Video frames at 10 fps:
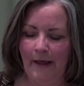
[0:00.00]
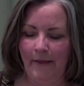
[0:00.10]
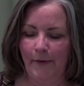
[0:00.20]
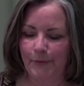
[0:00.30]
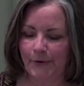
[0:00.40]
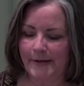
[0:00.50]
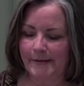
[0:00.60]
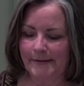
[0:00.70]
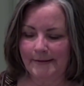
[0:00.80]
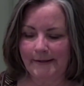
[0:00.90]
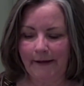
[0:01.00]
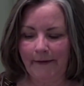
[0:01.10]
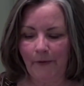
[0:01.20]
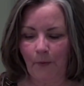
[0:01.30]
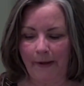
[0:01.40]
the priest sitting in
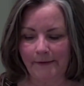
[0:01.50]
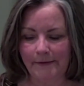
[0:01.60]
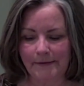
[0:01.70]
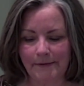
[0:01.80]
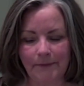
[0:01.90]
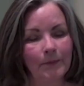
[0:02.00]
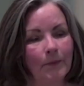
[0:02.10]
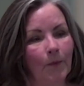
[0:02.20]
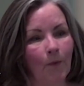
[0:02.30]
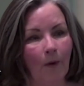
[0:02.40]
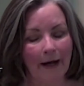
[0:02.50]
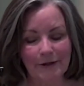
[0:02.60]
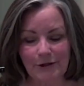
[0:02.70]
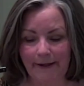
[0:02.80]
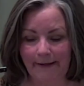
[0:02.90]
the wings,
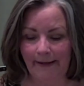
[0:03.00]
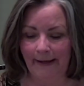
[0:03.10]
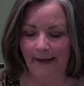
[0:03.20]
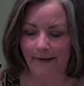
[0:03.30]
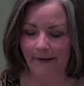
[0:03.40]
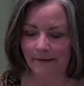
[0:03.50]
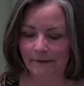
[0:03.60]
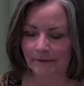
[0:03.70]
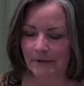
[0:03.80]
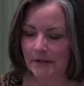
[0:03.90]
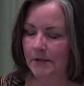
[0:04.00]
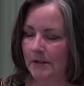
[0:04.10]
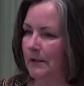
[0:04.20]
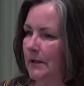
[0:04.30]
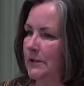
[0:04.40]
watching Hannah,
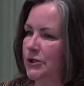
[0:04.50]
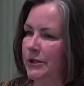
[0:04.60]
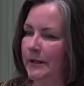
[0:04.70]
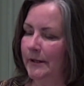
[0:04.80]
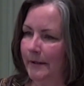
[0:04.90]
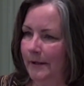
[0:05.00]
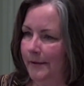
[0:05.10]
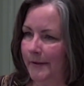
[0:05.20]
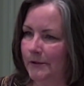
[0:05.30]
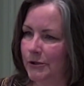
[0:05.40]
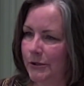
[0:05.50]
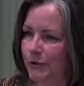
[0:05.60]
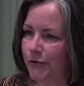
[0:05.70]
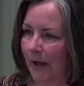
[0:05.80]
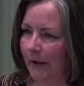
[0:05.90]
and they think she's
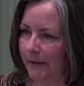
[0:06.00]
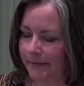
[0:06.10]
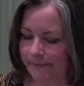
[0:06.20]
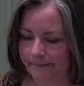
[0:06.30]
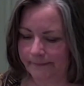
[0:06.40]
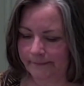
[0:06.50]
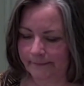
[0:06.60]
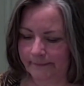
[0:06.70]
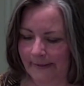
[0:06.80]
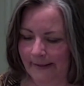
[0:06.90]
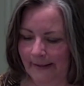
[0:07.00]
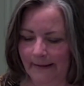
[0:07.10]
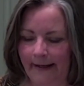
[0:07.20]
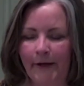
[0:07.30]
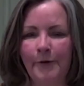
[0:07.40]
drunk.
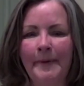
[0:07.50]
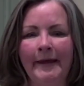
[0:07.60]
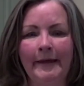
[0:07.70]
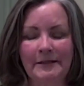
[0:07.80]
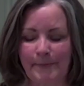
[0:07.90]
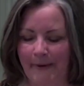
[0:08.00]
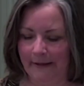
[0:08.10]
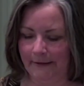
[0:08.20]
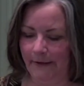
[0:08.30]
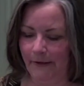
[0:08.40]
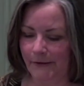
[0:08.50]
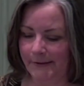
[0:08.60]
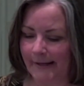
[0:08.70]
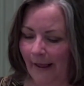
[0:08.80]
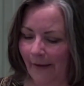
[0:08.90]
Lady, you're making a spectacle of
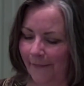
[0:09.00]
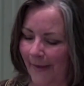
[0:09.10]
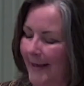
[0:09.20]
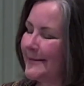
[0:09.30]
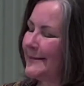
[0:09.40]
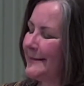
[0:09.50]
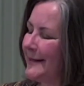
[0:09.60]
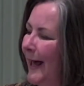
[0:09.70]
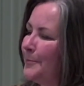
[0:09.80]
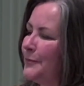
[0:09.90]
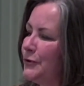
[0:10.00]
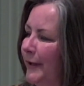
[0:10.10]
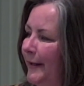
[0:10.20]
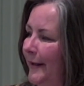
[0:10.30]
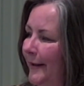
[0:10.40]
yourself. Stop
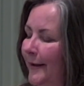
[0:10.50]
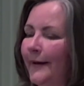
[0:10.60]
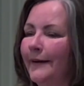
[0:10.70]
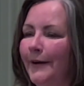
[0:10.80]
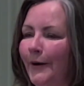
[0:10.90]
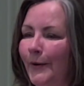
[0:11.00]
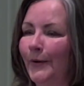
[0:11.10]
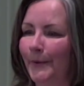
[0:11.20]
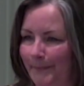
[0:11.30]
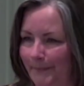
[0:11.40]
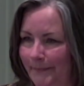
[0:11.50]
drinking, go home.